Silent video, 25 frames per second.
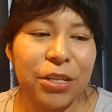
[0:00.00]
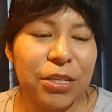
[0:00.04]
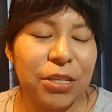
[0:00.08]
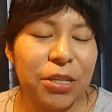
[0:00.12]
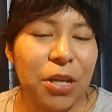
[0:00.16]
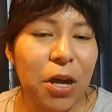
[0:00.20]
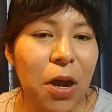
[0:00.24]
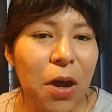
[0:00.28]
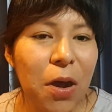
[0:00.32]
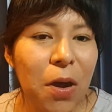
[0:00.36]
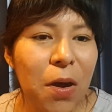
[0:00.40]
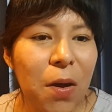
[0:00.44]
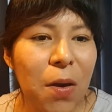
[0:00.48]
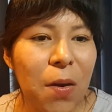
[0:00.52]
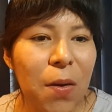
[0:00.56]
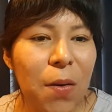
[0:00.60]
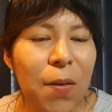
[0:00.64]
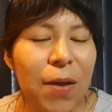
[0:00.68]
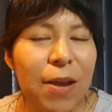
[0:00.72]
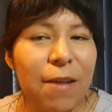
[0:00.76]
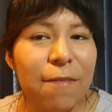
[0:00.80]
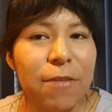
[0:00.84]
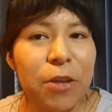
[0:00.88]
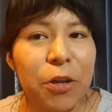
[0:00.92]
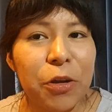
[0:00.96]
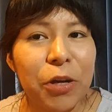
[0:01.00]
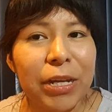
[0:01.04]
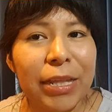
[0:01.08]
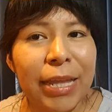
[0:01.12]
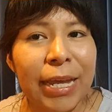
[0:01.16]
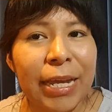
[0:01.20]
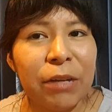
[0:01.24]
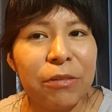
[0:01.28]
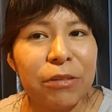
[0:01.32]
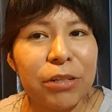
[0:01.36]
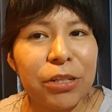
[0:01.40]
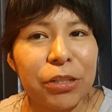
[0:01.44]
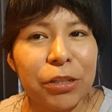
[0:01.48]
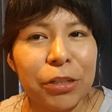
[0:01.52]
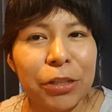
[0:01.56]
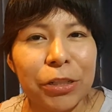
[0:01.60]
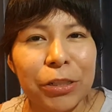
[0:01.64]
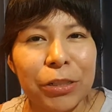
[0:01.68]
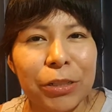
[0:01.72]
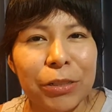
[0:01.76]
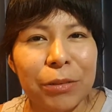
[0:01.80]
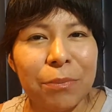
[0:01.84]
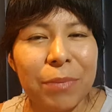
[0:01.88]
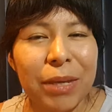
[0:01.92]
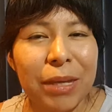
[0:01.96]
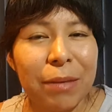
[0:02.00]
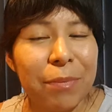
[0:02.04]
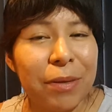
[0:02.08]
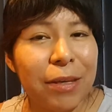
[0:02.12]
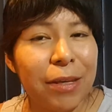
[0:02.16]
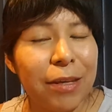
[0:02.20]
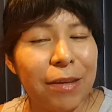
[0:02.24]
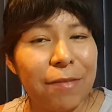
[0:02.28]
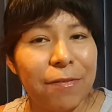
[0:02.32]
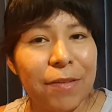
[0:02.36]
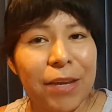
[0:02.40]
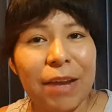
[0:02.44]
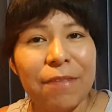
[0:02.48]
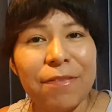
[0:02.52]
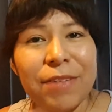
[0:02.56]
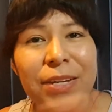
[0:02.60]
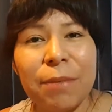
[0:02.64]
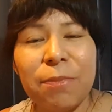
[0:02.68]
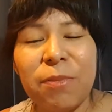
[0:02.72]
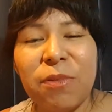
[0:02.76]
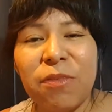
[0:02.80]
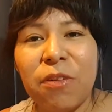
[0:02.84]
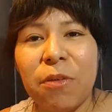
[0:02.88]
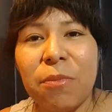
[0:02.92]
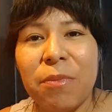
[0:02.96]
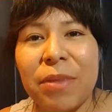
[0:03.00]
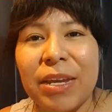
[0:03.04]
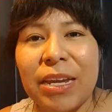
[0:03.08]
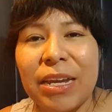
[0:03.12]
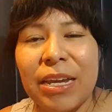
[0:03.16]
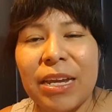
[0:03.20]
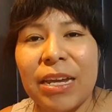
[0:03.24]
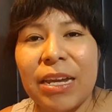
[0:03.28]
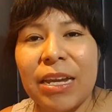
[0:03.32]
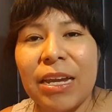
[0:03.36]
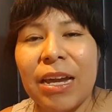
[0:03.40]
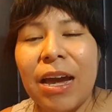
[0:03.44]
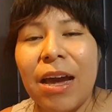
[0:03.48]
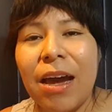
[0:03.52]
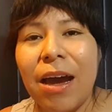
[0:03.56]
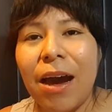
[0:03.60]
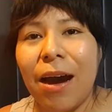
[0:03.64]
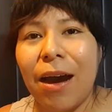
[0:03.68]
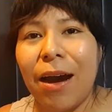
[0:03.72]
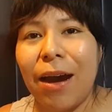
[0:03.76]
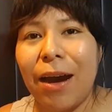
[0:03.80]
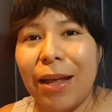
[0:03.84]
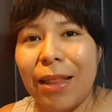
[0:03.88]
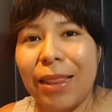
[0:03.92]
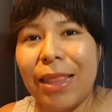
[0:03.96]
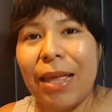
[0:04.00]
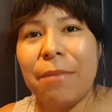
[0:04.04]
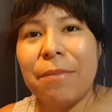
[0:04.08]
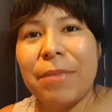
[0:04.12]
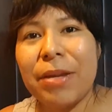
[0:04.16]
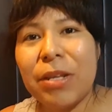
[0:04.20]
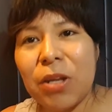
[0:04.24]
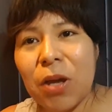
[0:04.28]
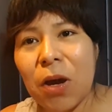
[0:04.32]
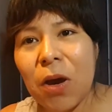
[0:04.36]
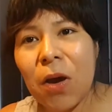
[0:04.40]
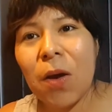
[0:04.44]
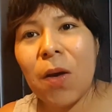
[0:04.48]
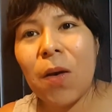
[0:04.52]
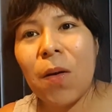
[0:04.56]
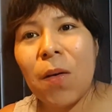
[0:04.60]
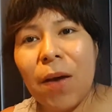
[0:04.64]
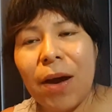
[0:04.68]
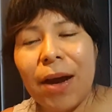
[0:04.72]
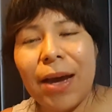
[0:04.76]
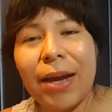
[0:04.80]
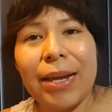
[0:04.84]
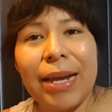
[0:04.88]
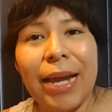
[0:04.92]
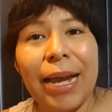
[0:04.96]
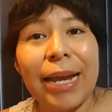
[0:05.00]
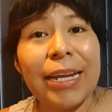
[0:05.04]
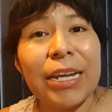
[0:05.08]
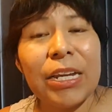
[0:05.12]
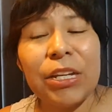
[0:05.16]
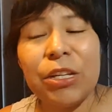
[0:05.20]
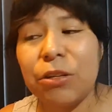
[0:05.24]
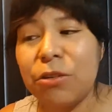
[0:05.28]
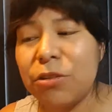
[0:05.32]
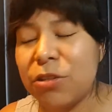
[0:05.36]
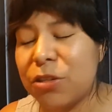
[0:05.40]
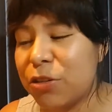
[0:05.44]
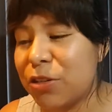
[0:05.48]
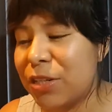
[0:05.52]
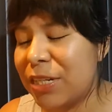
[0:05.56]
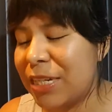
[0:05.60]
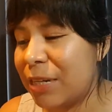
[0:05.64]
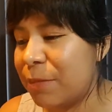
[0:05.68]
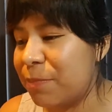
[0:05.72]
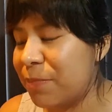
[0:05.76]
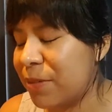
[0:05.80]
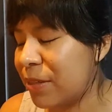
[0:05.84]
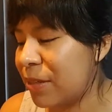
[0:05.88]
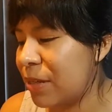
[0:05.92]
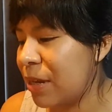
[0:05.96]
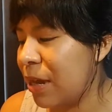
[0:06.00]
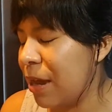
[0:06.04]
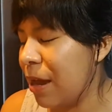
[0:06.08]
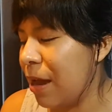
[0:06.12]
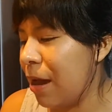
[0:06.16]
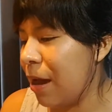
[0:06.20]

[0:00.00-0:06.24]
So if you're a language learner, maybe if you have tips for me, uh, let me know. I, I, can use your tips.